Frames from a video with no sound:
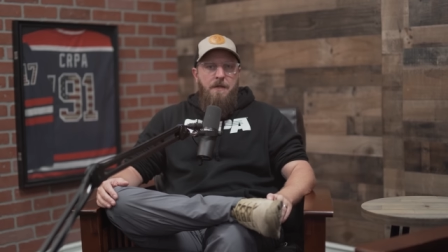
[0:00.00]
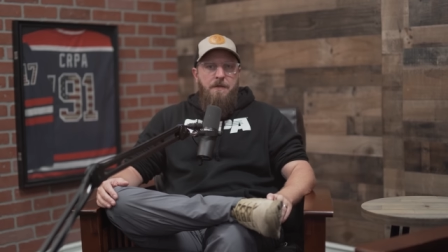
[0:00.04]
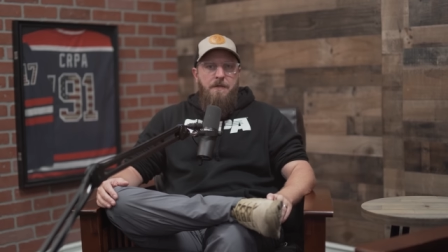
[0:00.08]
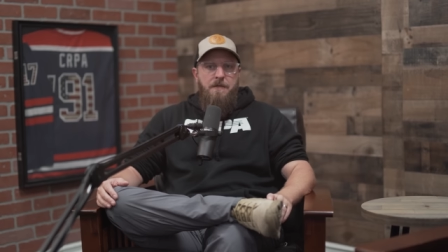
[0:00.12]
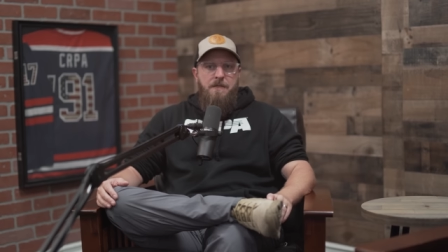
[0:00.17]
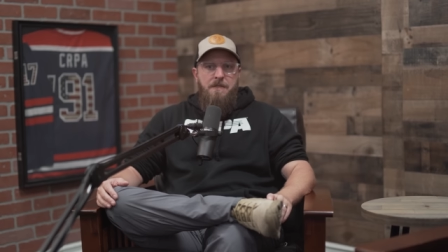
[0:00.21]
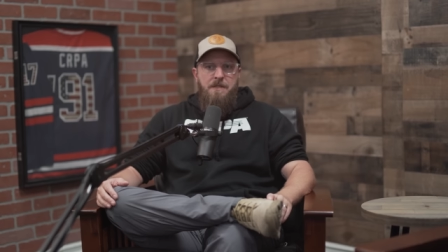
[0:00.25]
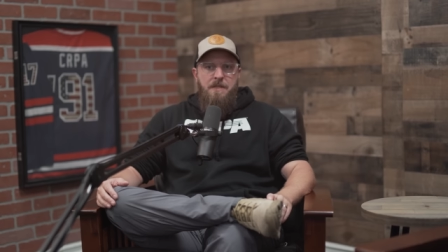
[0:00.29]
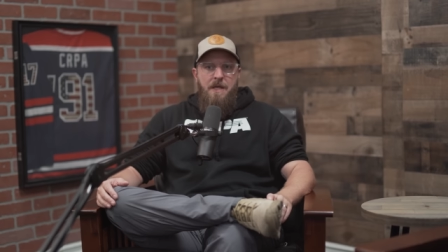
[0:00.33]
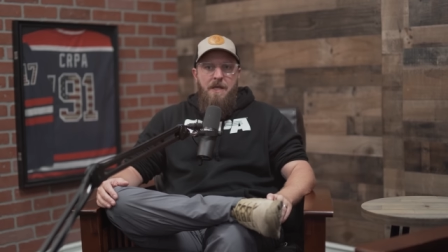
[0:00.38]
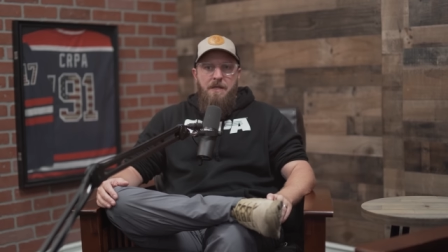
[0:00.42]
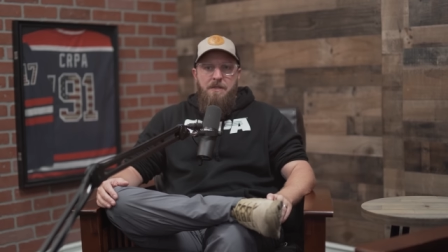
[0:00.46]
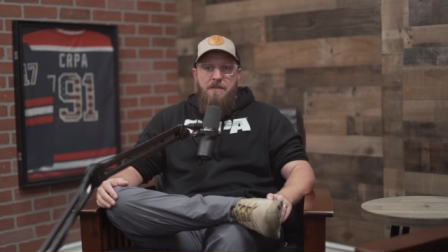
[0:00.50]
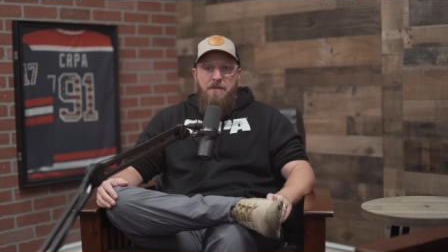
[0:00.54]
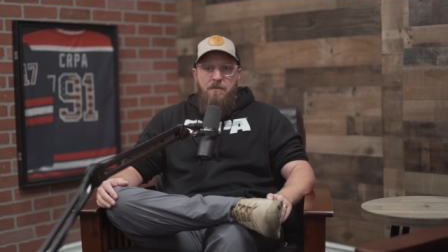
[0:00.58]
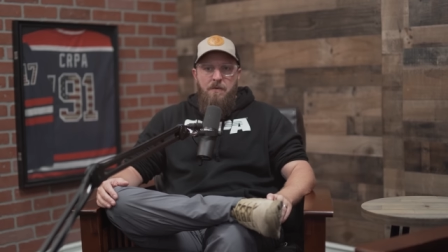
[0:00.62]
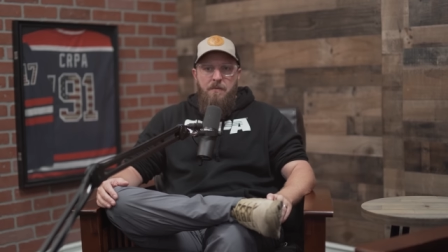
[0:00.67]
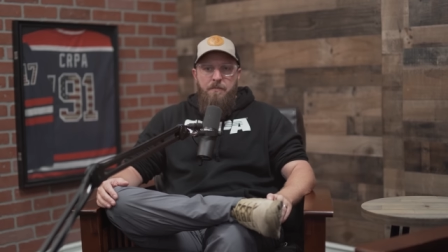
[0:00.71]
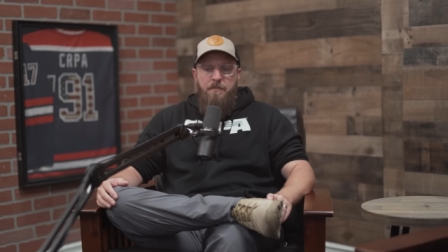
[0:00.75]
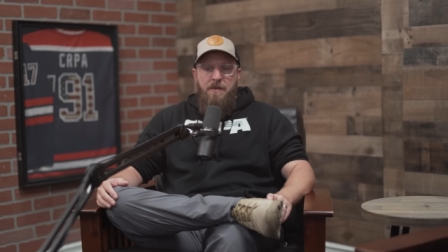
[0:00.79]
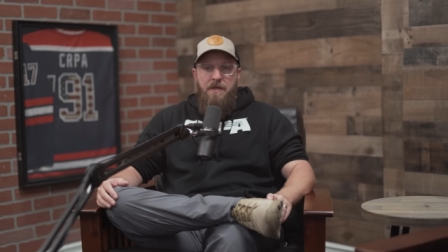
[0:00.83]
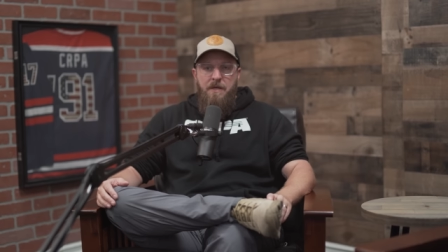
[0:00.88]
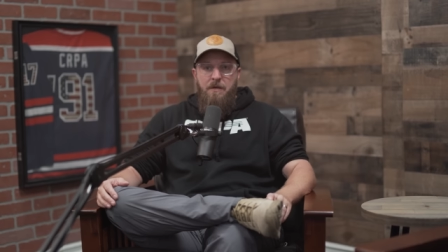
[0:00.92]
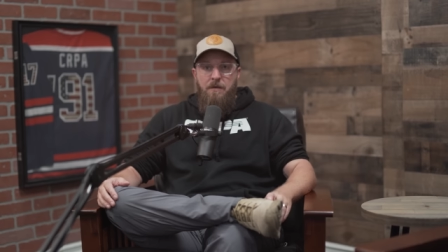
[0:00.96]
the state to
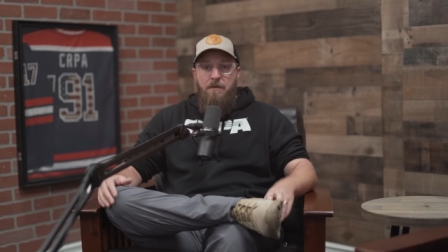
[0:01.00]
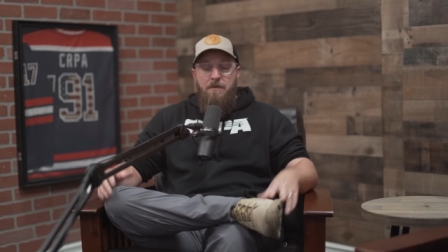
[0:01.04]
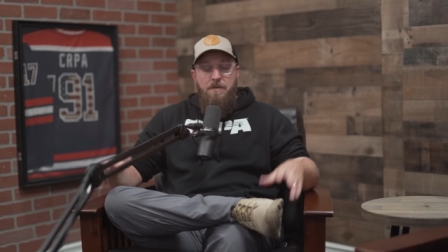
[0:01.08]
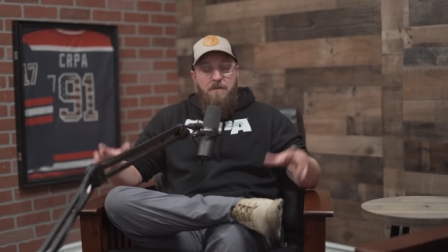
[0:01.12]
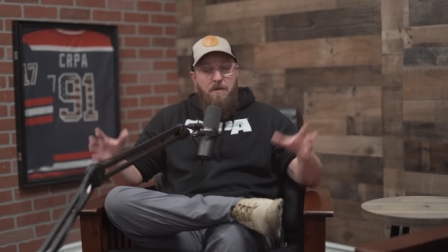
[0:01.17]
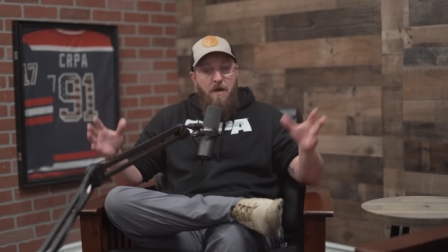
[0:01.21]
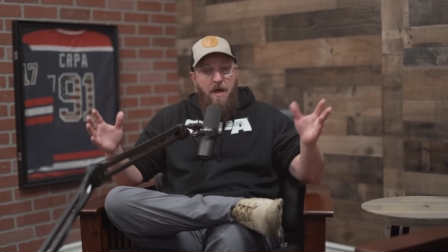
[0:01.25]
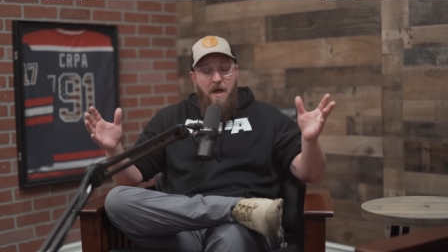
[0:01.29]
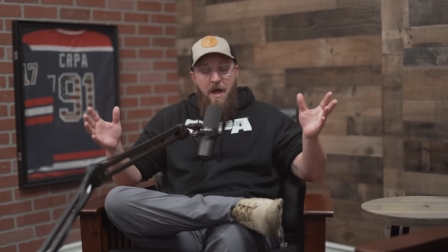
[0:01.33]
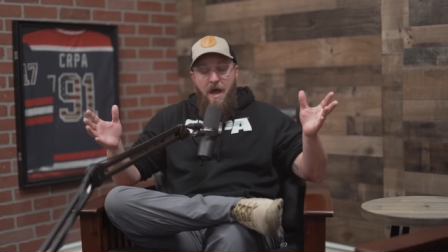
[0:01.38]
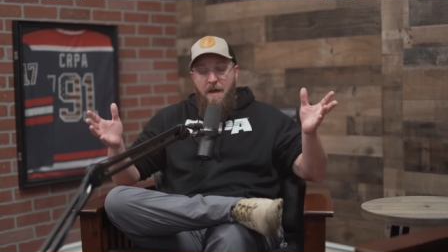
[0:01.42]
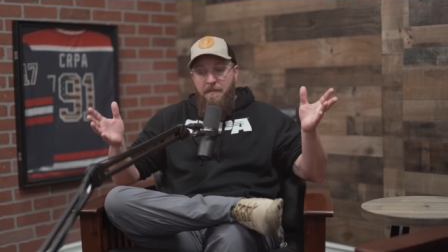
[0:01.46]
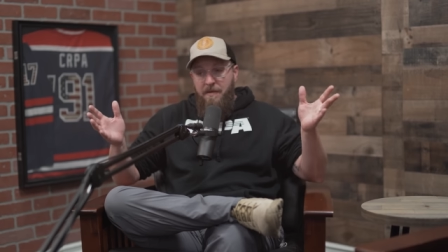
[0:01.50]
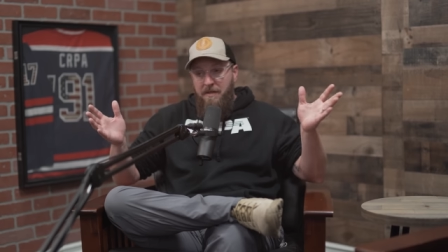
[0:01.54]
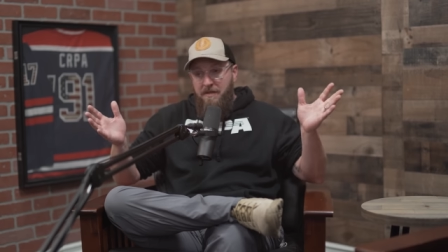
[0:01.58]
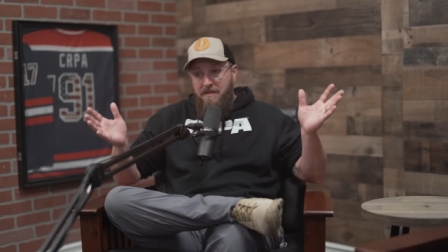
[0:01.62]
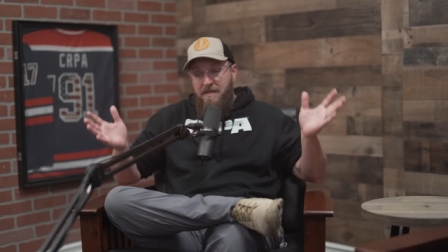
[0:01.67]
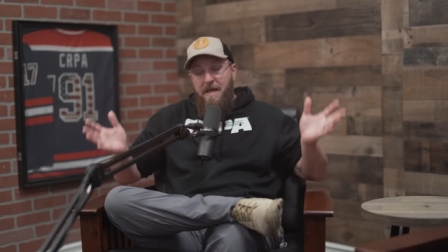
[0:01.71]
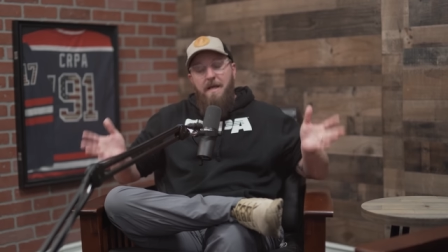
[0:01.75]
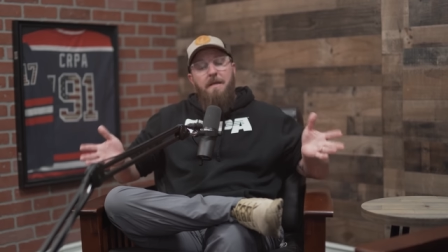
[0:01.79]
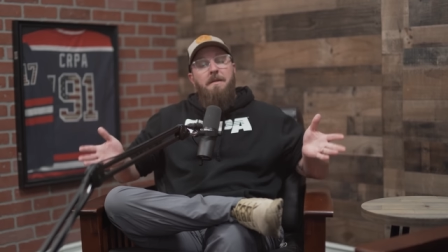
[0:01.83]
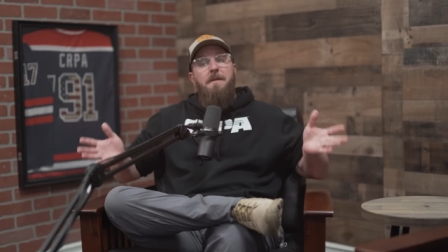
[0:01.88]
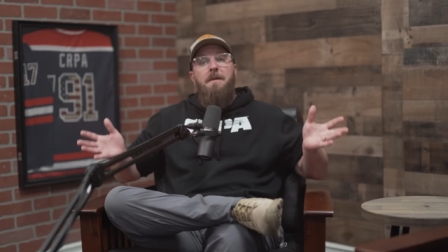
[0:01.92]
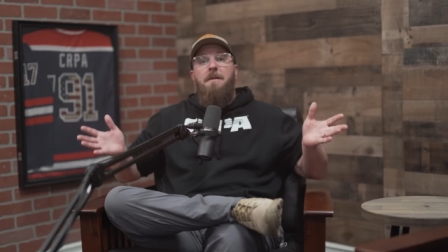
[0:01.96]
appeal, so I mean
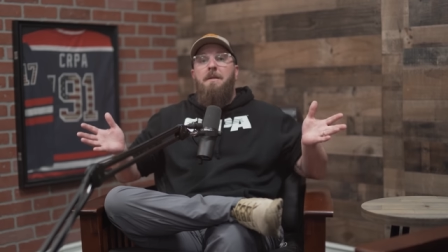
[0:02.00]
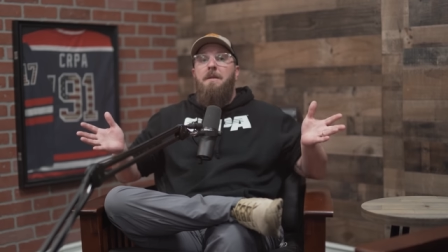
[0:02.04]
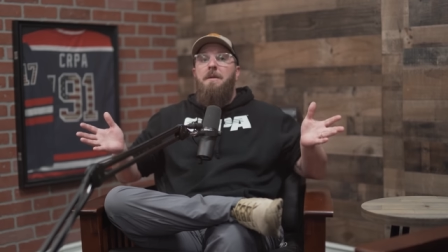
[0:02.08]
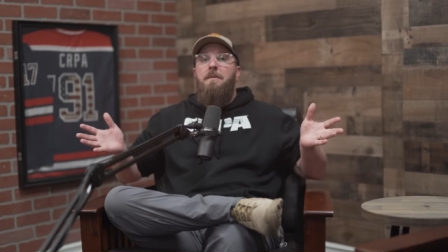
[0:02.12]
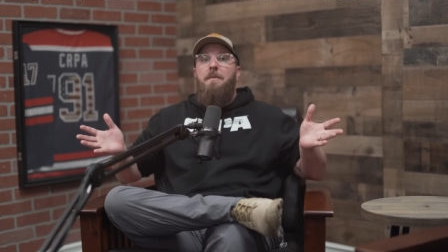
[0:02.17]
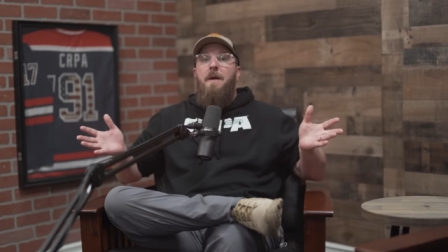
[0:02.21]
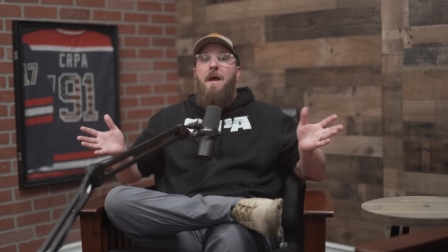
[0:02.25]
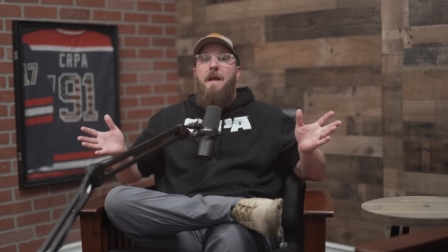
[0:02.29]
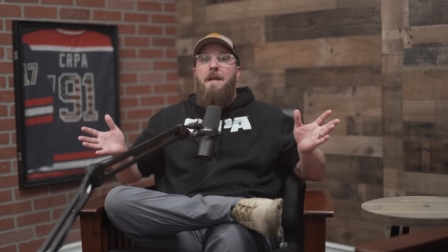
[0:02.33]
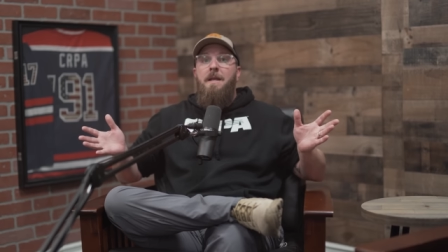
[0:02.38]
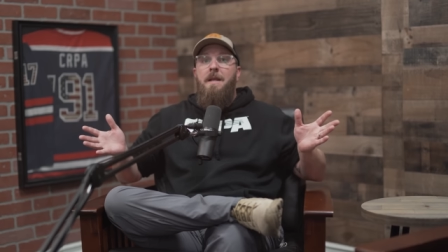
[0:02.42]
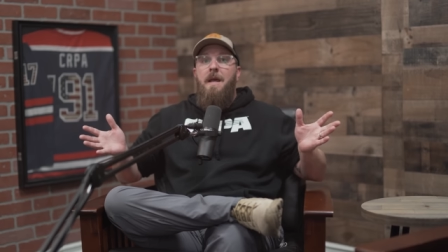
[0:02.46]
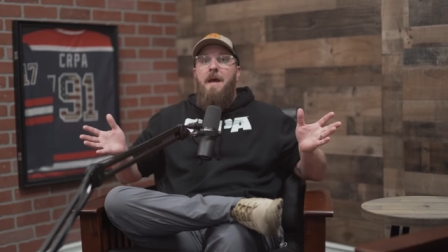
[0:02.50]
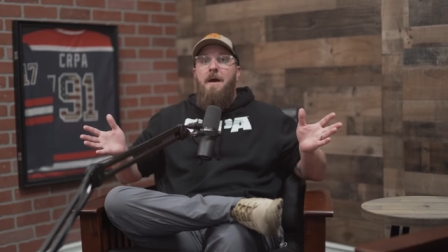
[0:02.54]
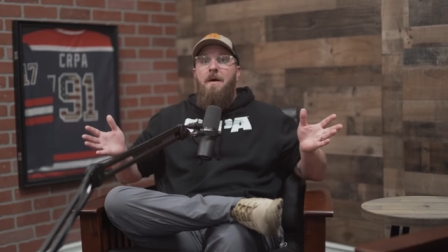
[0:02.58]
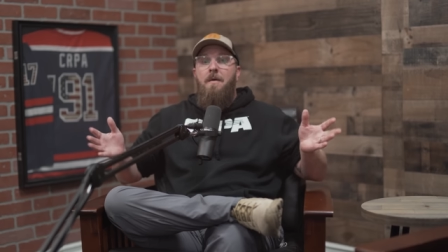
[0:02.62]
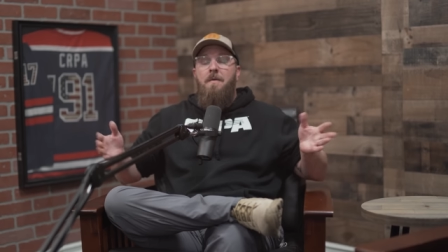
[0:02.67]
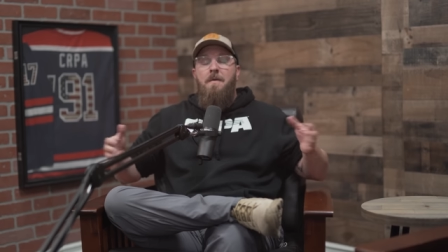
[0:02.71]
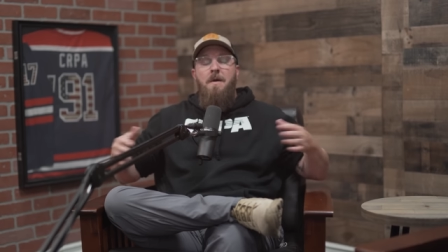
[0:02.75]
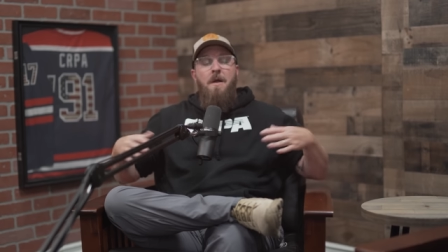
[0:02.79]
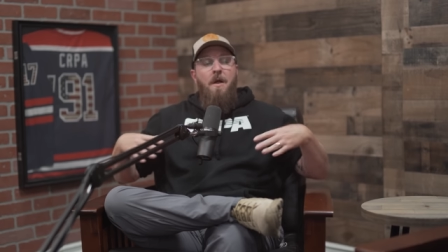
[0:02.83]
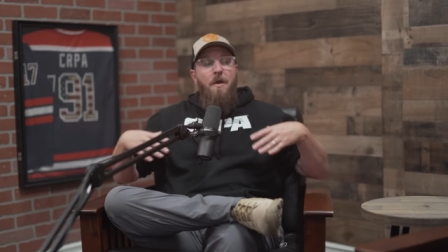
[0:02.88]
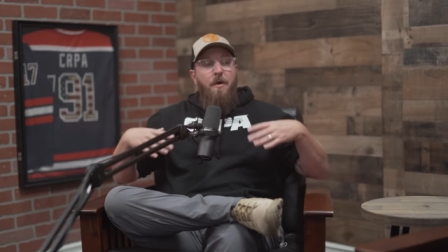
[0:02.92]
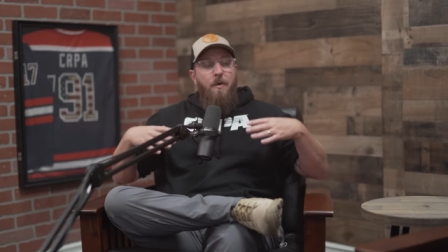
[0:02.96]
technically right
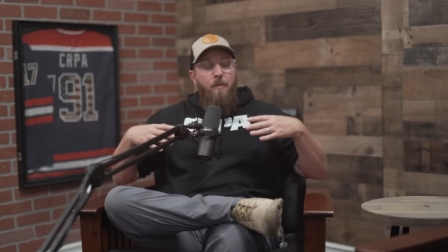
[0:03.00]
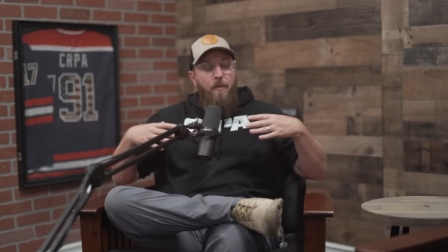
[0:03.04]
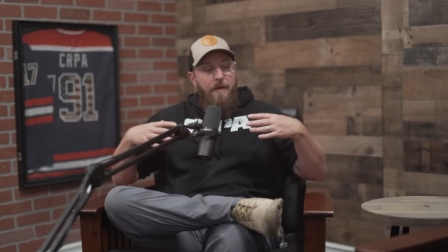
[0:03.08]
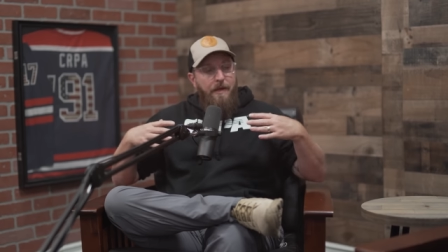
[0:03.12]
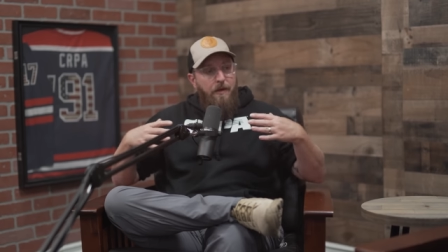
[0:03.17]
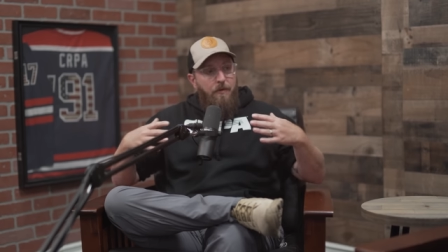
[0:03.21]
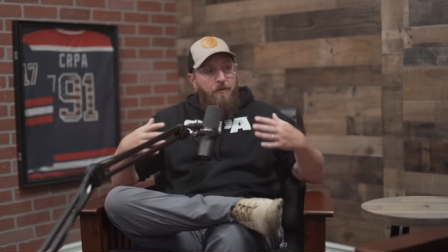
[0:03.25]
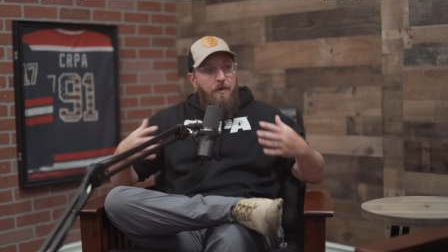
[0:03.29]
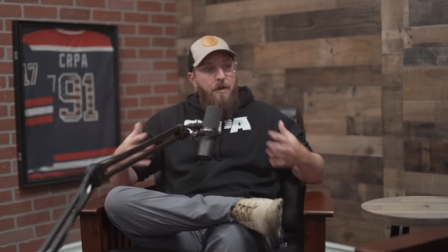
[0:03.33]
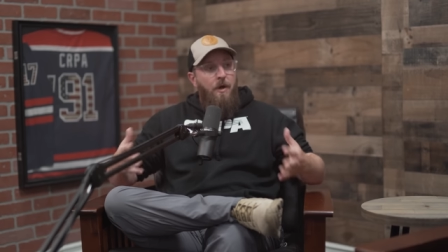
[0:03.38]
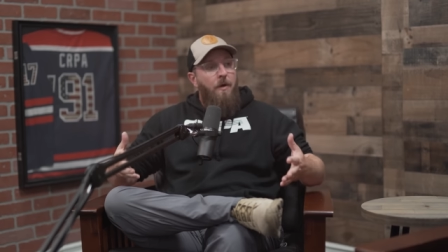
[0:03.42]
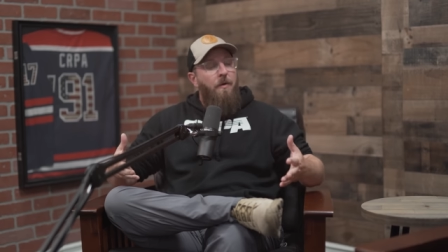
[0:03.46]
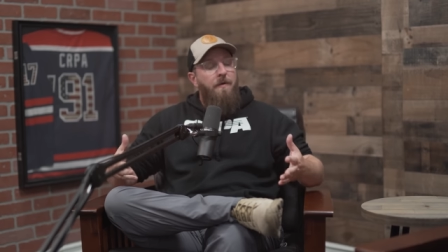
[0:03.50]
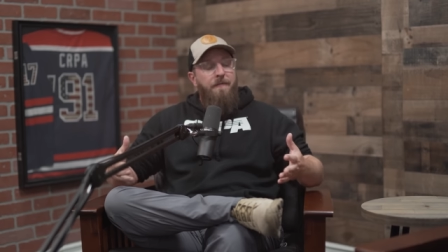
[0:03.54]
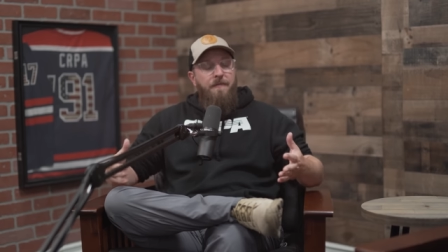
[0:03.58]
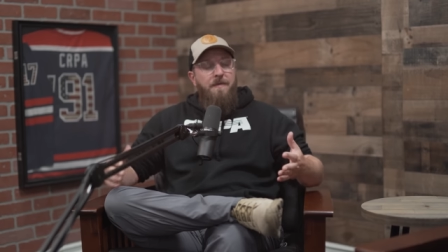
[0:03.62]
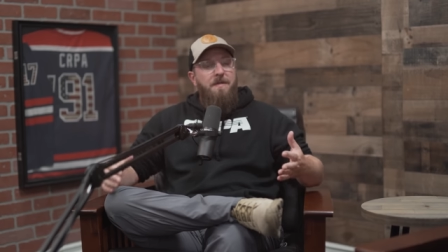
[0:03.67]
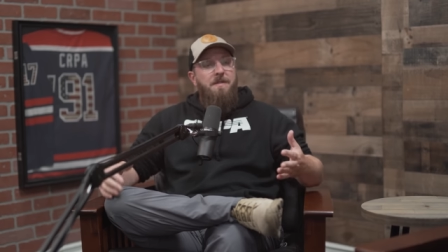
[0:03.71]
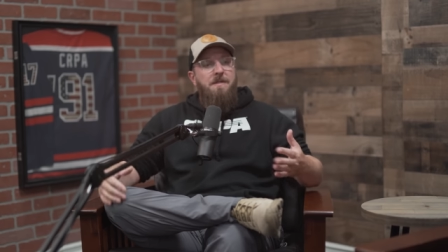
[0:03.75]
now we don't know if the